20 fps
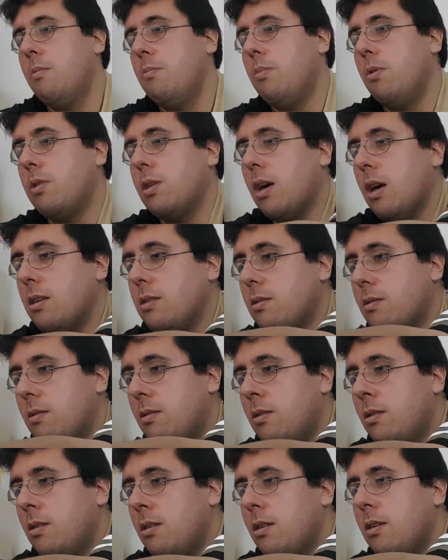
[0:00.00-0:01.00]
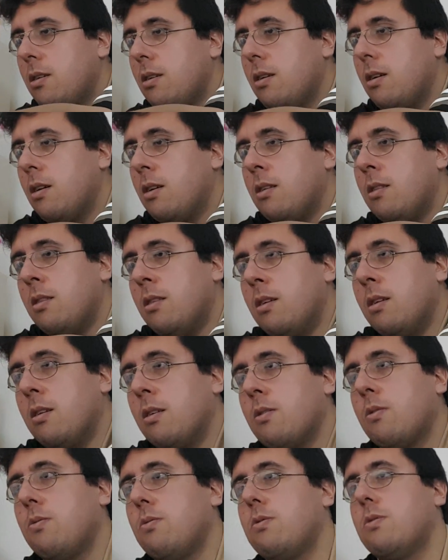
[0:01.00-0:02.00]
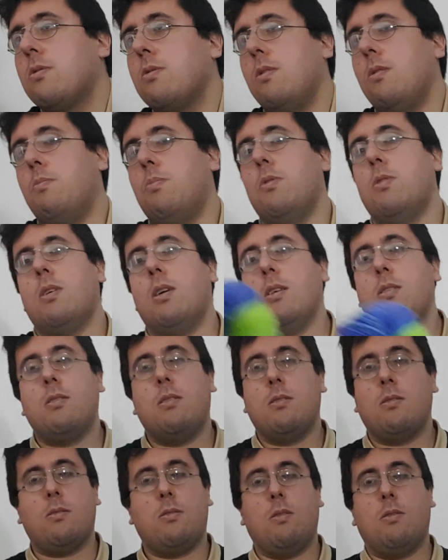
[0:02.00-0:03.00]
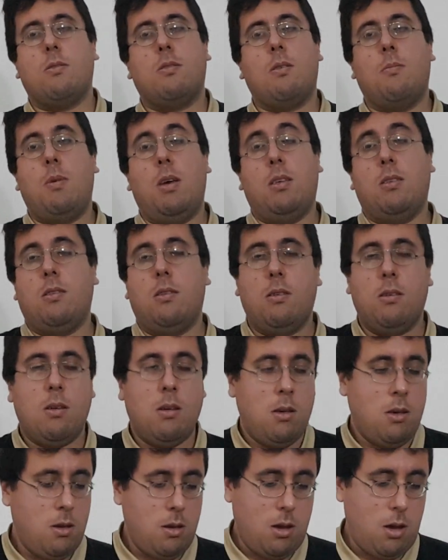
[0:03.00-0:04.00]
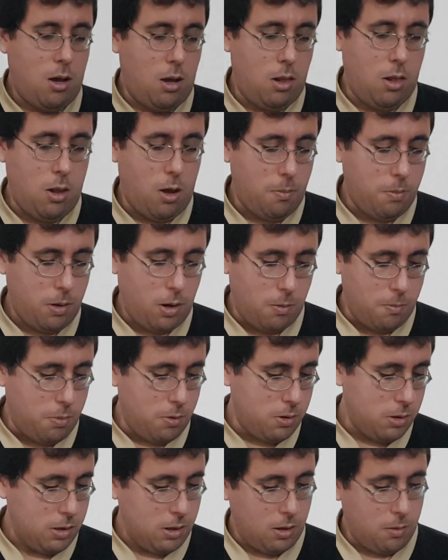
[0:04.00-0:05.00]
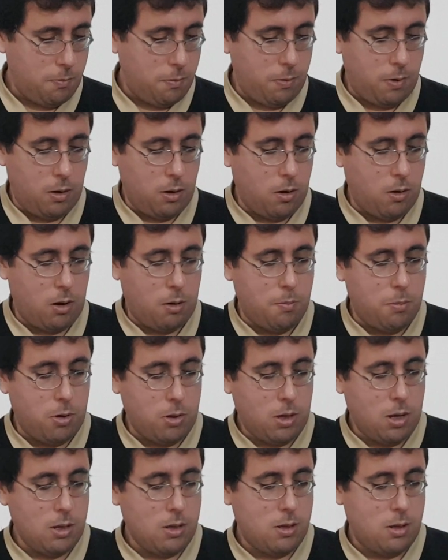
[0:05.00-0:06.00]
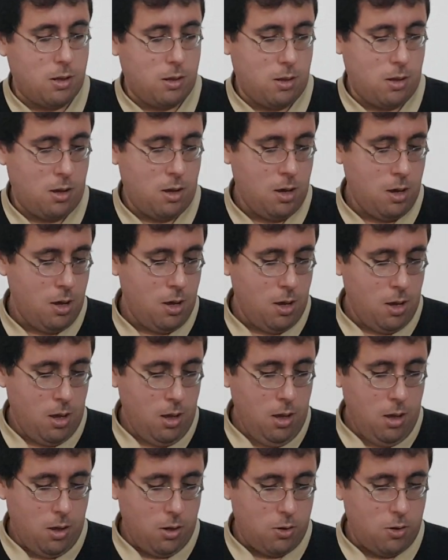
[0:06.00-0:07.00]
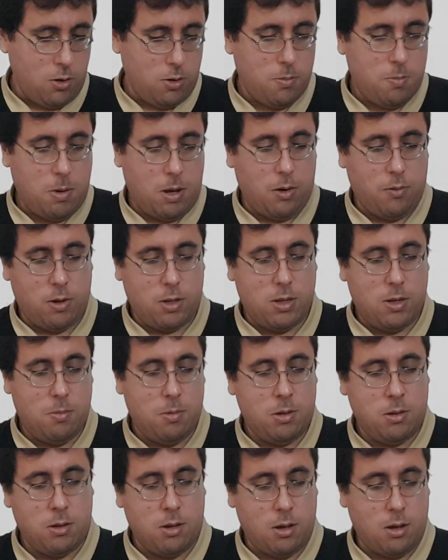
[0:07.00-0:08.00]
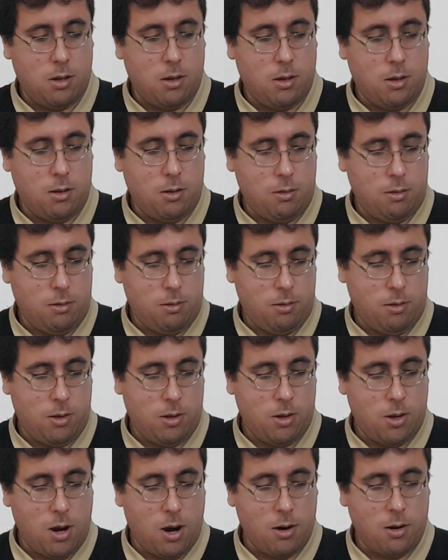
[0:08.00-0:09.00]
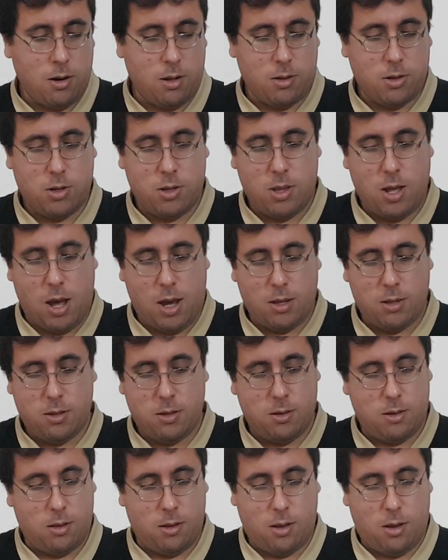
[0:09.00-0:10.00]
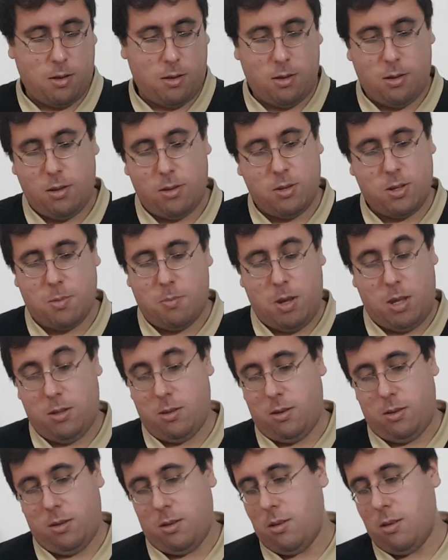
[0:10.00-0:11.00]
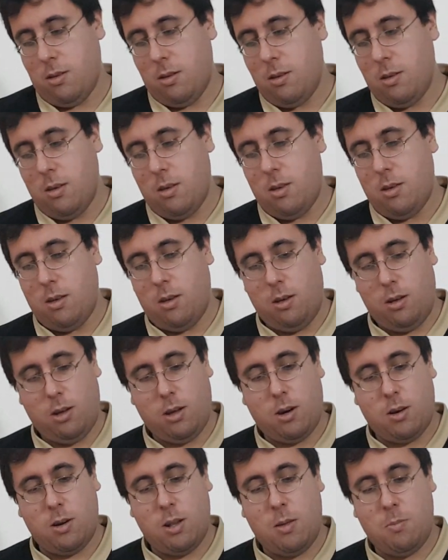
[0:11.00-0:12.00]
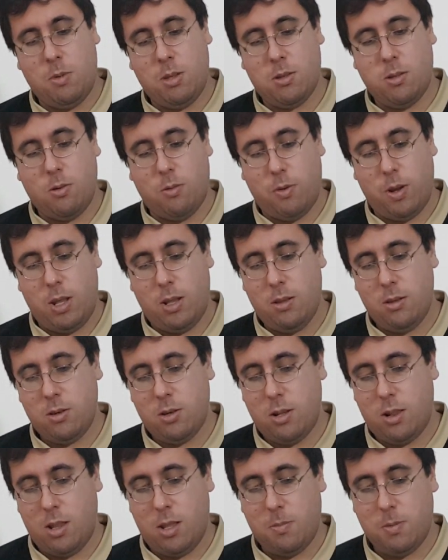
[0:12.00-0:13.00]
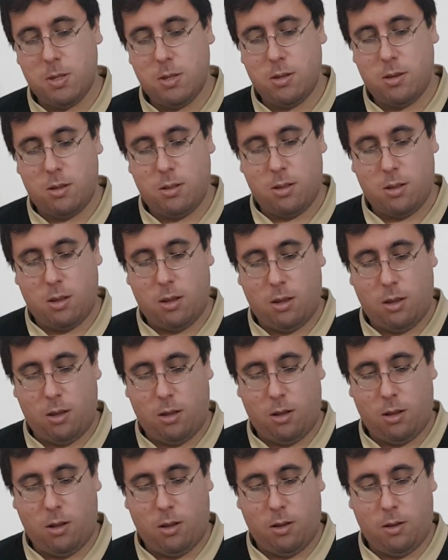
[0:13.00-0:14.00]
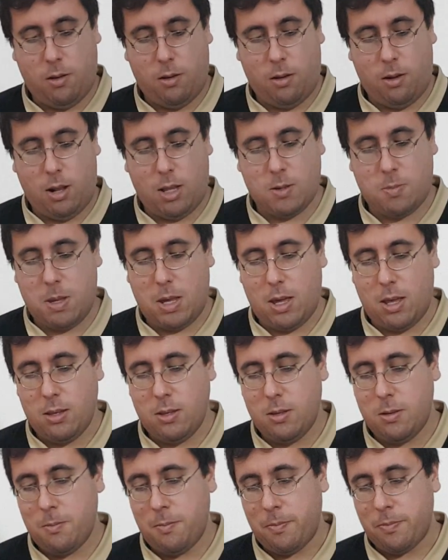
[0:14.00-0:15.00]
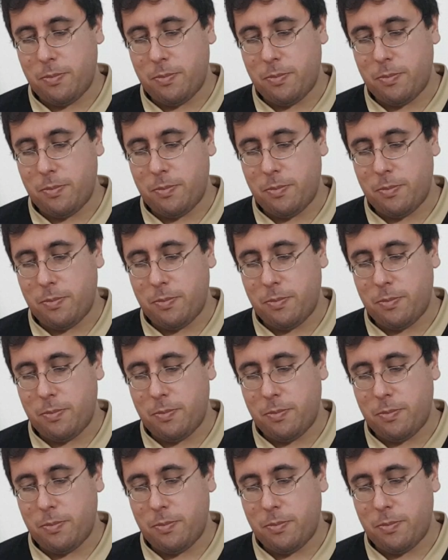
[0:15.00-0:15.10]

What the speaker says: podcaster, and whose podcast is just amazing. I love her podcast, and just by receiving the yarn that she does, it's amazing. Her name is Laureen. She lives in Las Vegas,